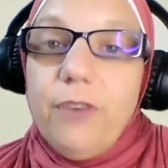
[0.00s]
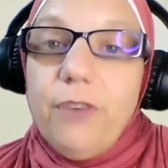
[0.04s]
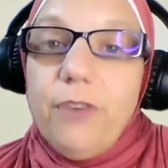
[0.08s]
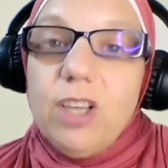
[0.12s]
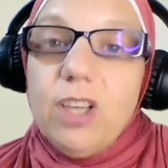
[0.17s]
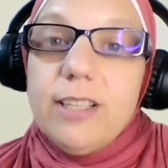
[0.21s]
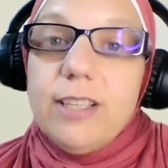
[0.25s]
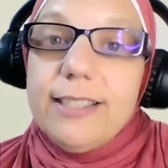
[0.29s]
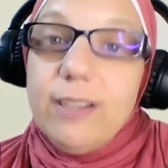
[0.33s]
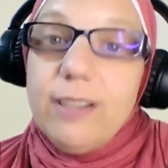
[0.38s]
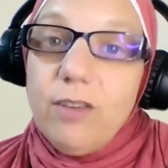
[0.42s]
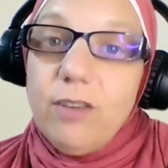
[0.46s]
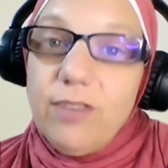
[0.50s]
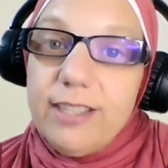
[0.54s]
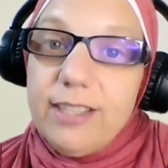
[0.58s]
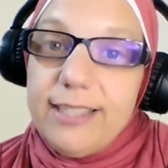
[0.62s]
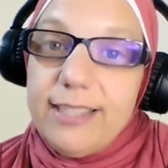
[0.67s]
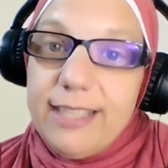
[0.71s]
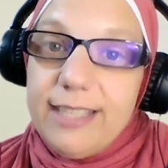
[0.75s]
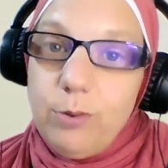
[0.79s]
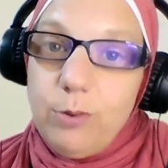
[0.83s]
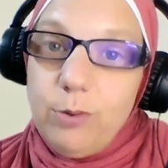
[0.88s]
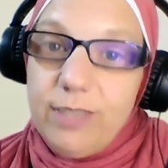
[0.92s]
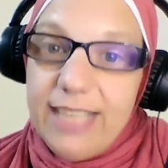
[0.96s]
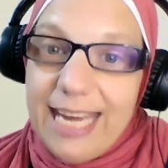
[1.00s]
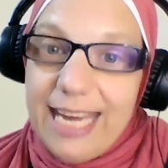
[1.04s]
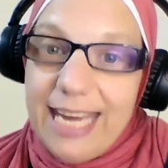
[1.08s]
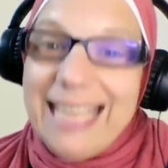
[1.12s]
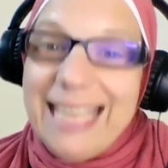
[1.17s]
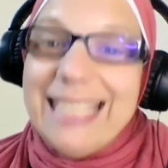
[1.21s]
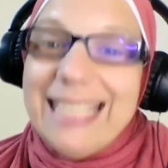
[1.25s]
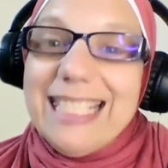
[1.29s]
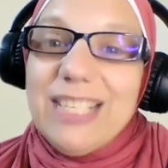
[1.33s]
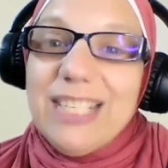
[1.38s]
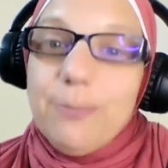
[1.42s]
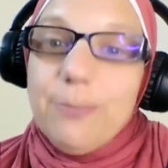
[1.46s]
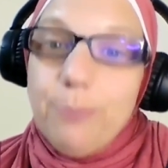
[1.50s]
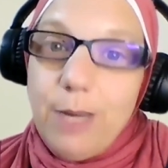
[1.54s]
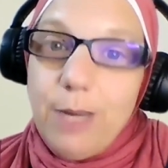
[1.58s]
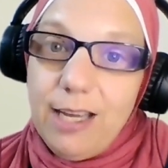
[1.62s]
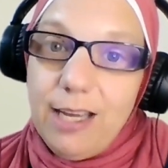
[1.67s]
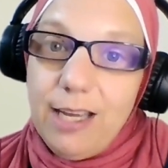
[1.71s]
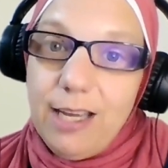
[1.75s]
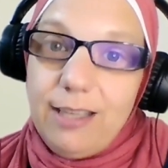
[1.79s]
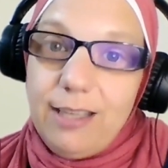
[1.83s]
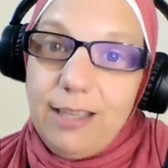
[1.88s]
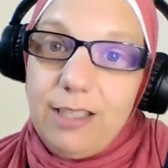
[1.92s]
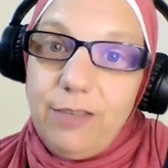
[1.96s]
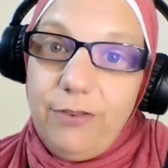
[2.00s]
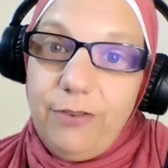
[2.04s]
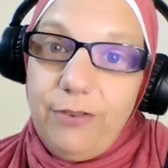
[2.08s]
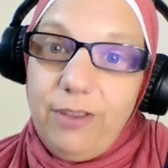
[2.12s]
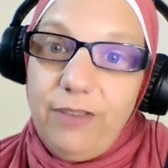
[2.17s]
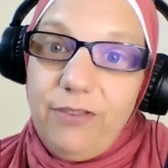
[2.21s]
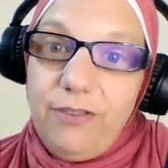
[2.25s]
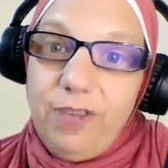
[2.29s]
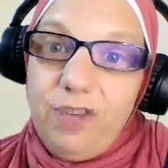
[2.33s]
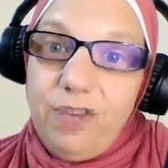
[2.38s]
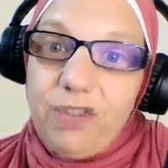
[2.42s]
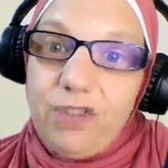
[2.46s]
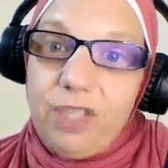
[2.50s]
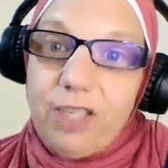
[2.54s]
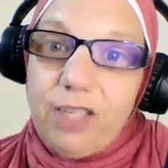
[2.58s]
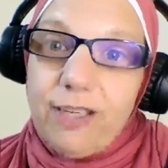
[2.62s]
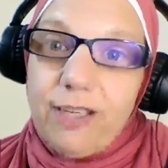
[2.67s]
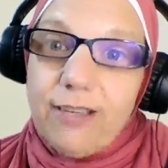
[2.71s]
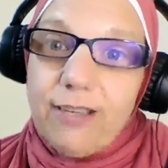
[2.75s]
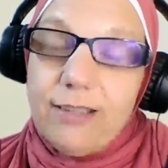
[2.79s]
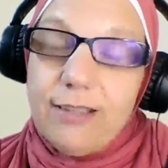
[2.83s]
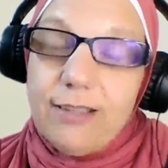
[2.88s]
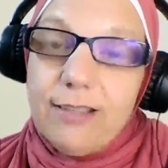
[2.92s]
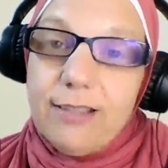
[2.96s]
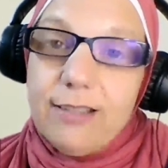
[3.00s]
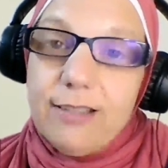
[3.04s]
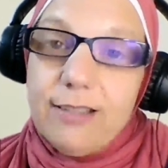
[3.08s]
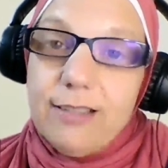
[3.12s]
Focus on the skills in demand for the future.